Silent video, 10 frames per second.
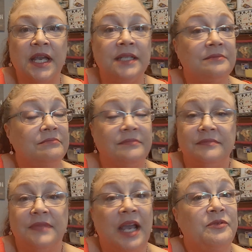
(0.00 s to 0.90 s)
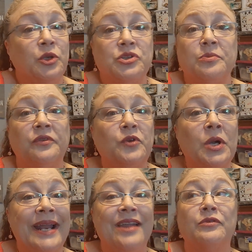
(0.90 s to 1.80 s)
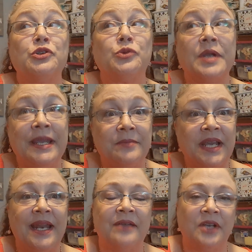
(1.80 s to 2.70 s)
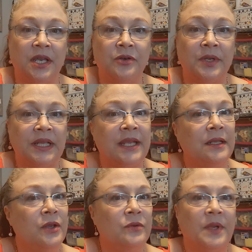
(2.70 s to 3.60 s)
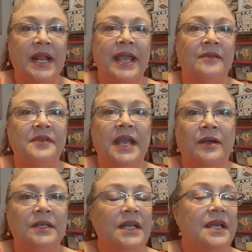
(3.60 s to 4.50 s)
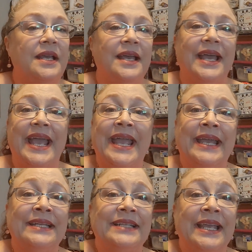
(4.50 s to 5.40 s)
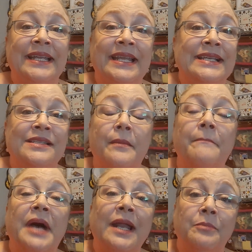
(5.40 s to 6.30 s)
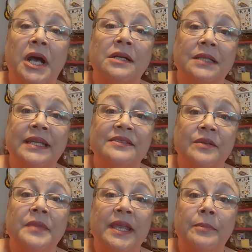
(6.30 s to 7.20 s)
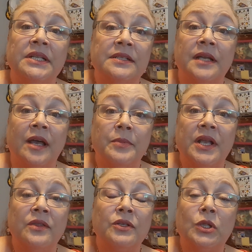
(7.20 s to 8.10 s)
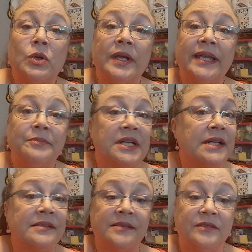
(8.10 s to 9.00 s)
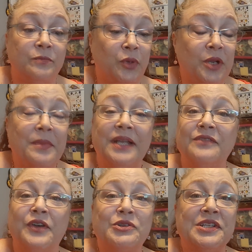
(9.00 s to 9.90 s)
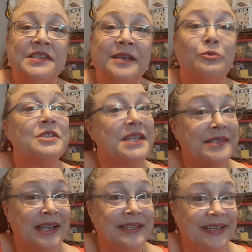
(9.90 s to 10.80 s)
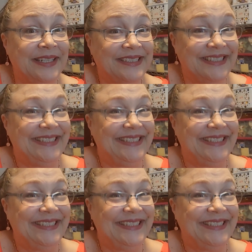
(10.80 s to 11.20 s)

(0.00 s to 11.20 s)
I, I've told you before, I never dreamed I'd have 100, let alone what I have now. And it is mind boggling to me, but to God be all the glory because putting my devotions up was his idea.